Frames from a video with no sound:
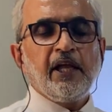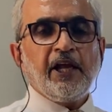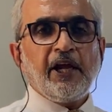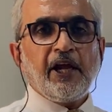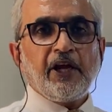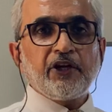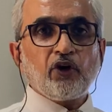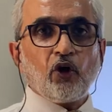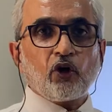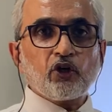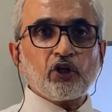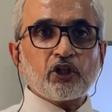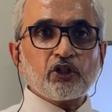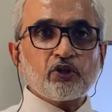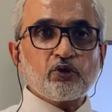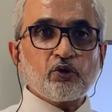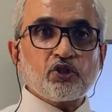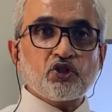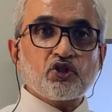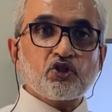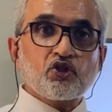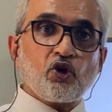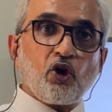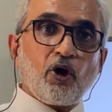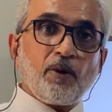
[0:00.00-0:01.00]
In order to
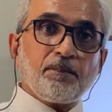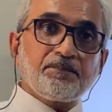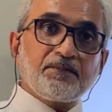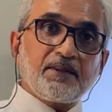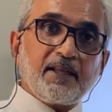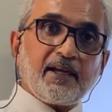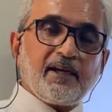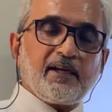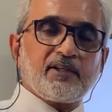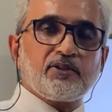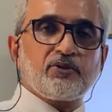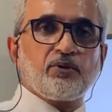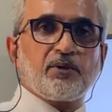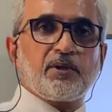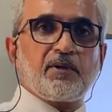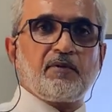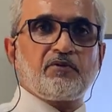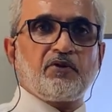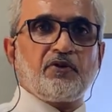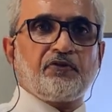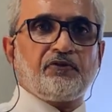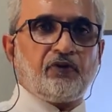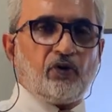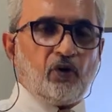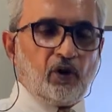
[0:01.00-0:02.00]
stop that, to give
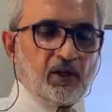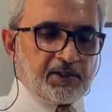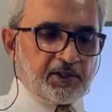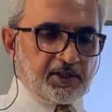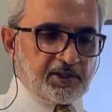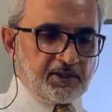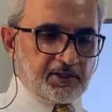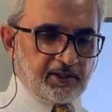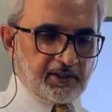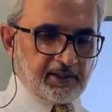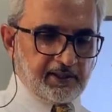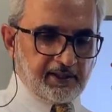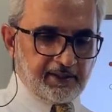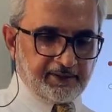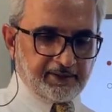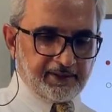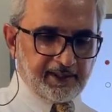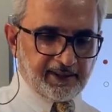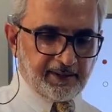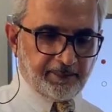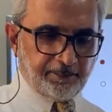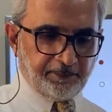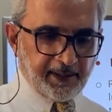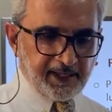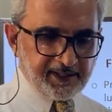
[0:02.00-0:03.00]
you false result, then
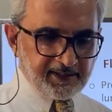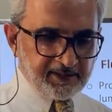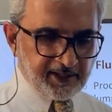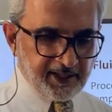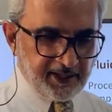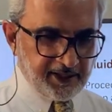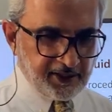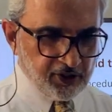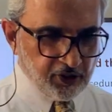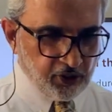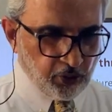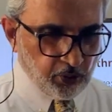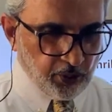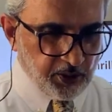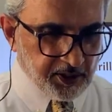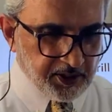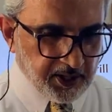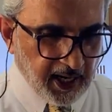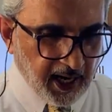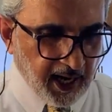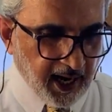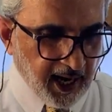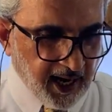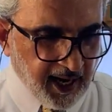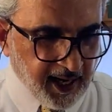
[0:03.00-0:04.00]
the best thing to do is
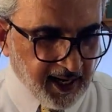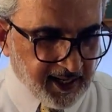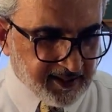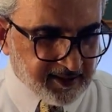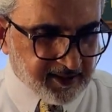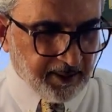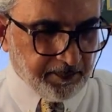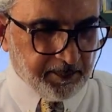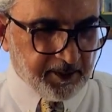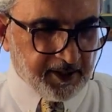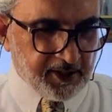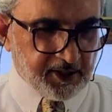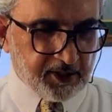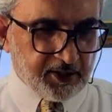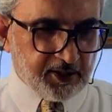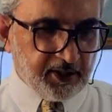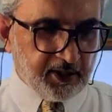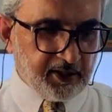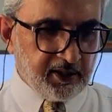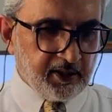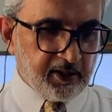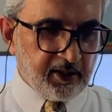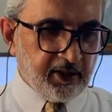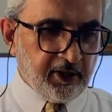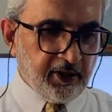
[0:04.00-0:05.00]
ask the
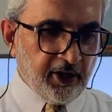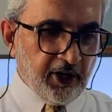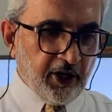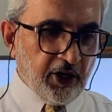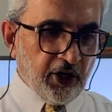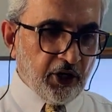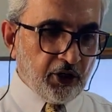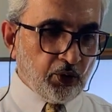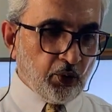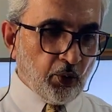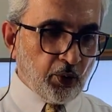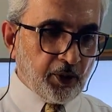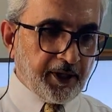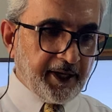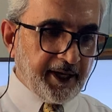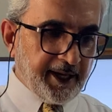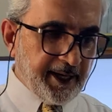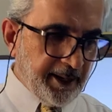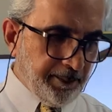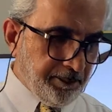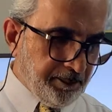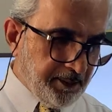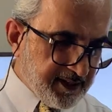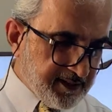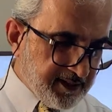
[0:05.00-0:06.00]
person to
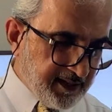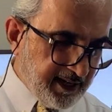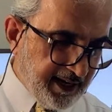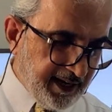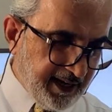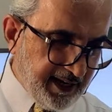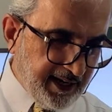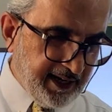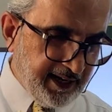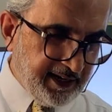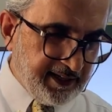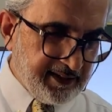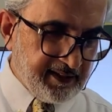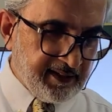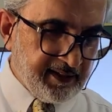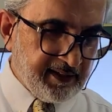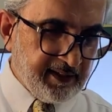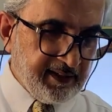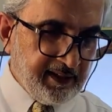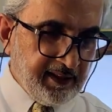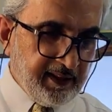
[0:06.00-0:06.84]
keep his hand